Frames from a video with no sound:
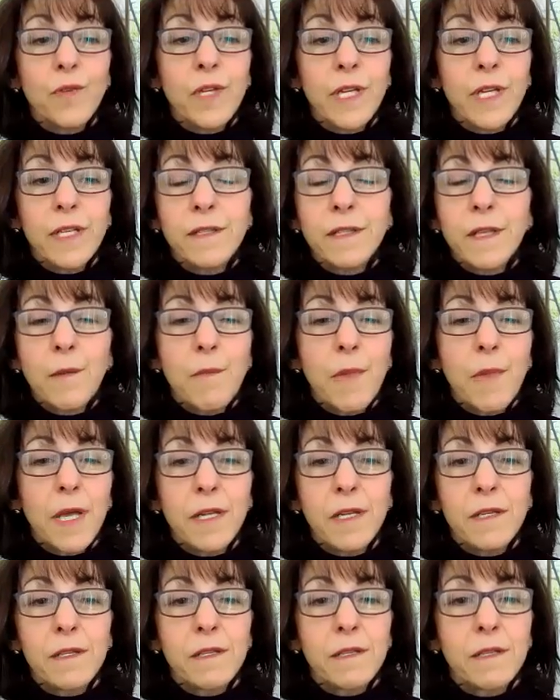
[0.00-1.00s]
need
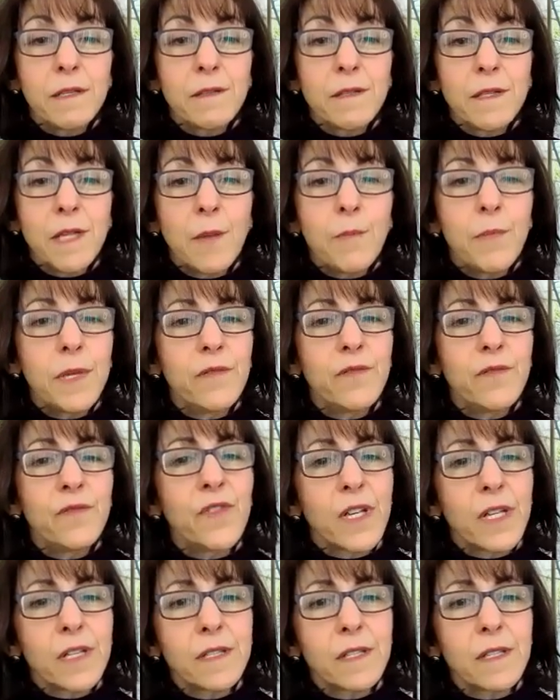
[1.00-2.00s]
somebody to step in and
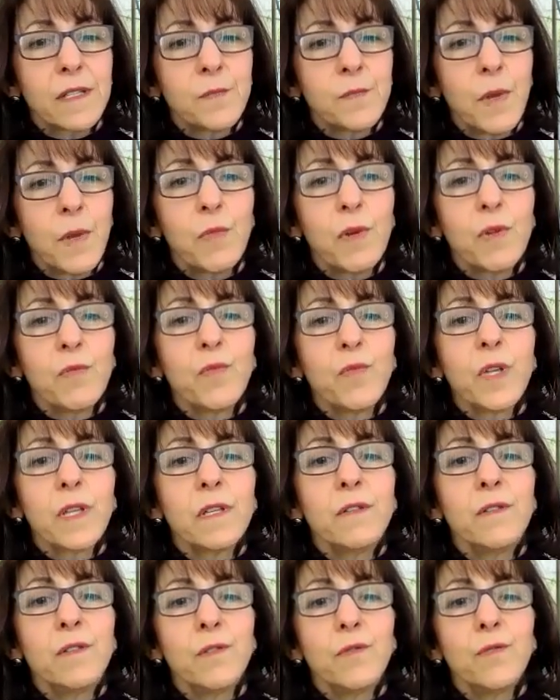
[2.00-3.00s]
fix us, but we
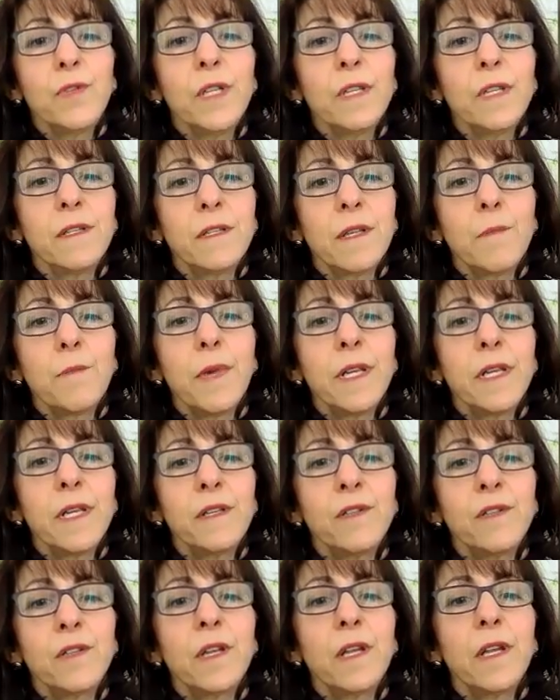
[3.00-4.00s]
really do need somebody
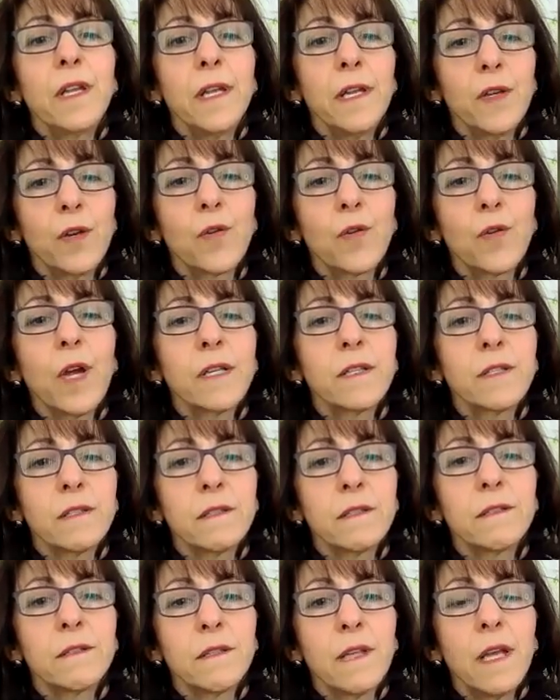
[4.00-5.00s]
to hear
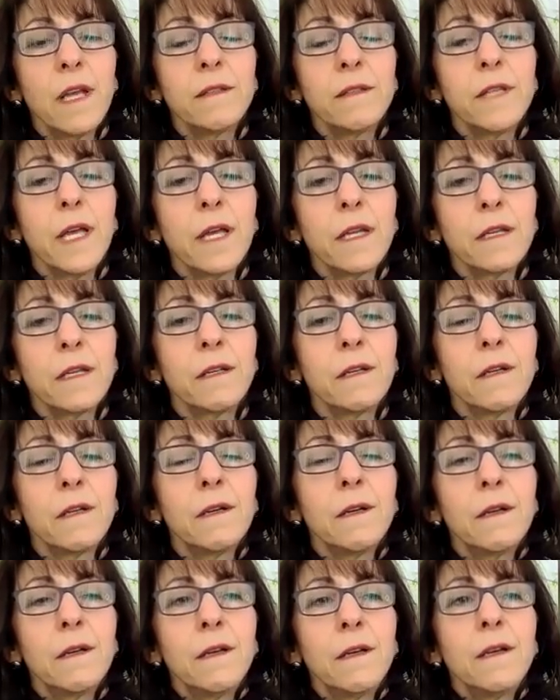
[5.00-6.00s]
us, and
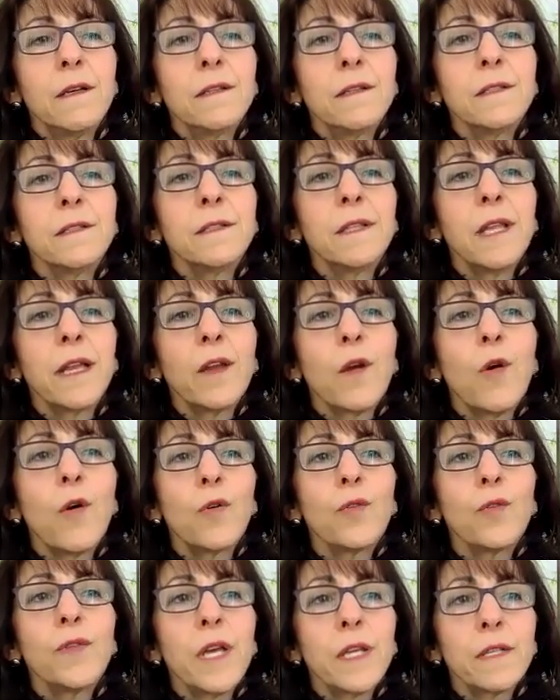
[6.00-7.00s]

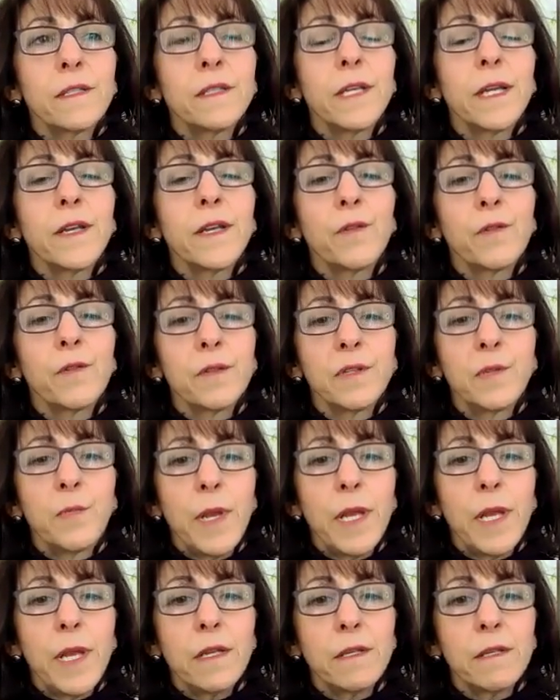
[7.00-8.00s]
hold that sacred
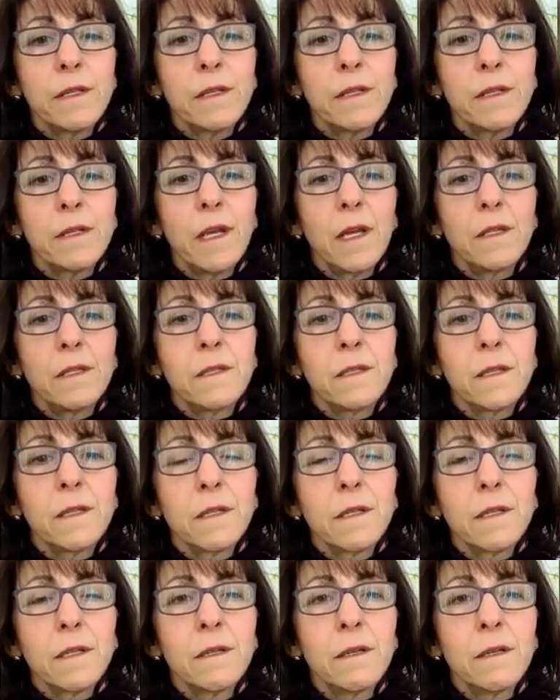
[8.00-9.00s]
space, and
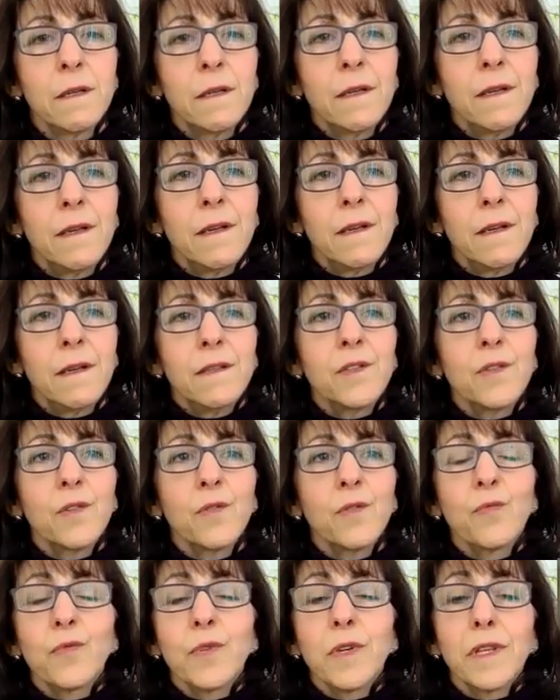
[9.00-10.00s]
to
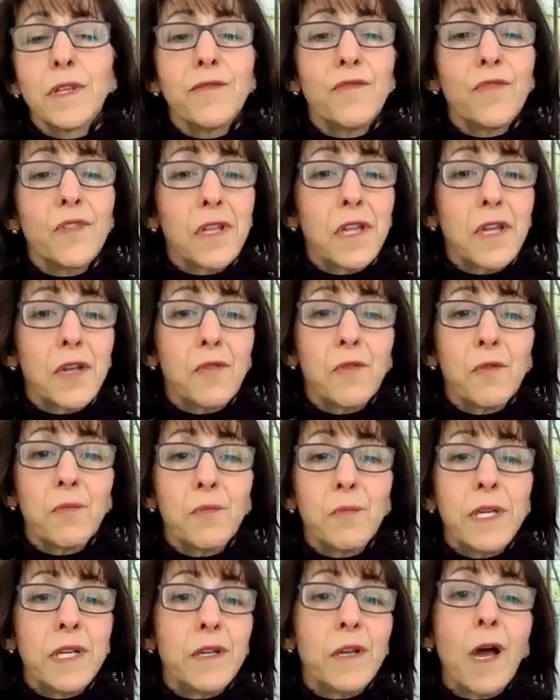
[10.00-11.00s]
really feel like we're
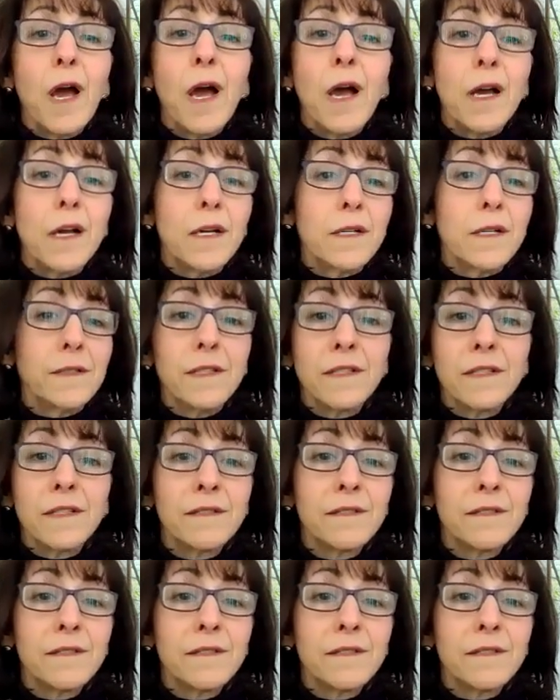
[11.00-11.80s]
being hugged.